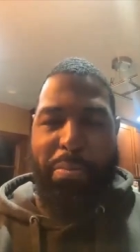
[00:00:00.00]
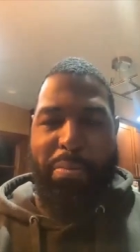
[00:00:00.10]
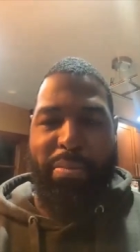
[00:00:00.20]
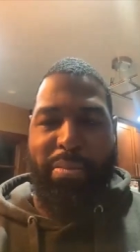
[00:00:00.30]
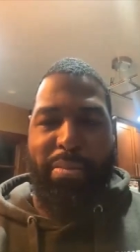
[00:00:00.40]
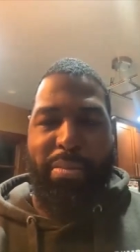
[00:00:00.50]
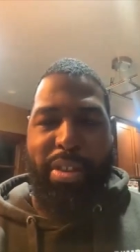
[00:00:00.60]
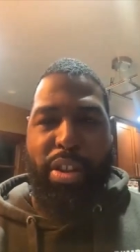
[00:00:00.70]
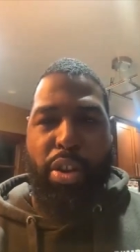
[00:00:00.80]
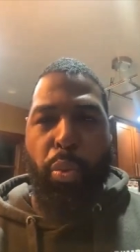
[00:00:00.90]
um
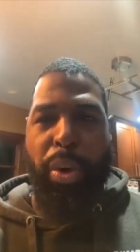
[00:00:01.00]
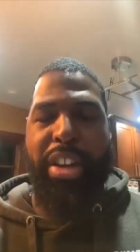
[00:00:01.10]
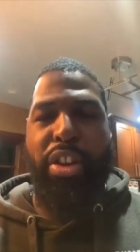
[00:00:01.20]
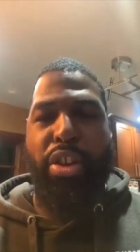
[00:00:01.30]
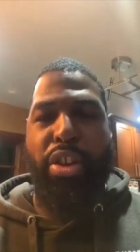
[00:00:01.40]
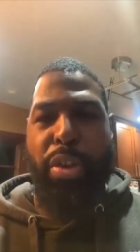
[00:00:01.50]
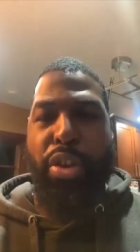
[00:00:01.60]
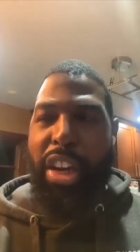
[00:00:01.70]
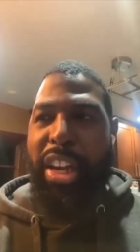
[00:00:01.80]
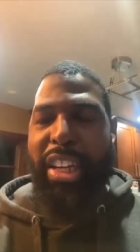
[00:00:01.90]

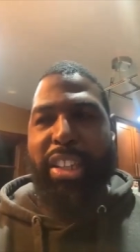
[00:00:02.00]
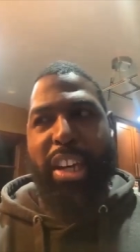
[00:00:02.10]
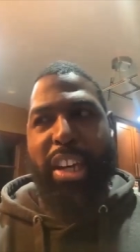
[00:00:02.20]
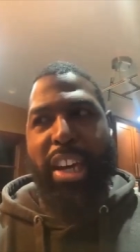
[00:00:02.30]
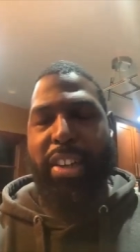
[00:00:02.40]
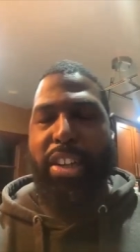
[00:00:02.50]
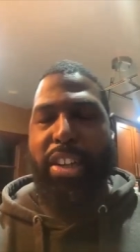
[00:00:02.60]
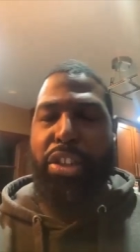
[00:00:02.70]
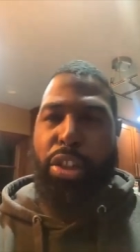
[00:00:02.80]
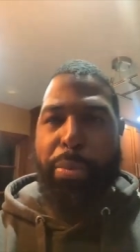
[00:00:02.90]
when you, when you eat it, it's kind
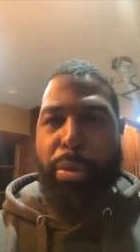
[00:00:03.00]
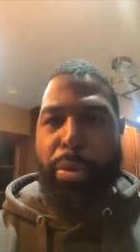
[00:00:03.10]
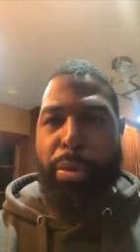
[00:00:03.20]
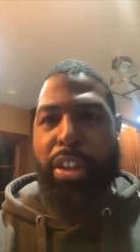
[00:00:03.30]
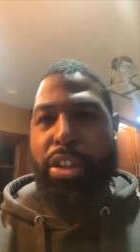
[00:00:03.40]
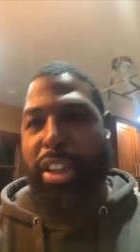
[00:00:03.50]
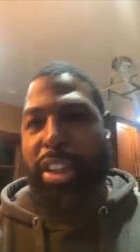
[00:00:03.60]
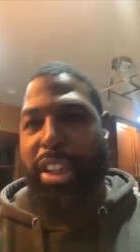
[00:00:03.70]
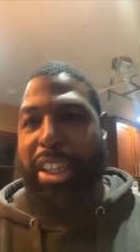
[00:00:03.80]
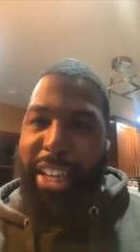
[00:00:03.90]
of like a soft between a
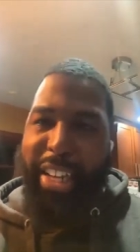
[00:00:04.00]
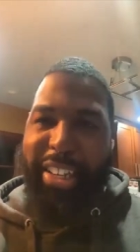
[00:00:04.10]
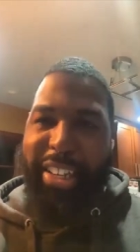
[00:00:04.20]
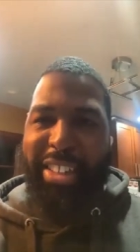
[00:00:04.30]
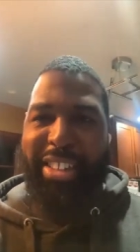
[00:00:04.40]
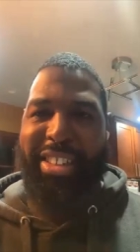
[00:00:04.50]
cookie and a cake.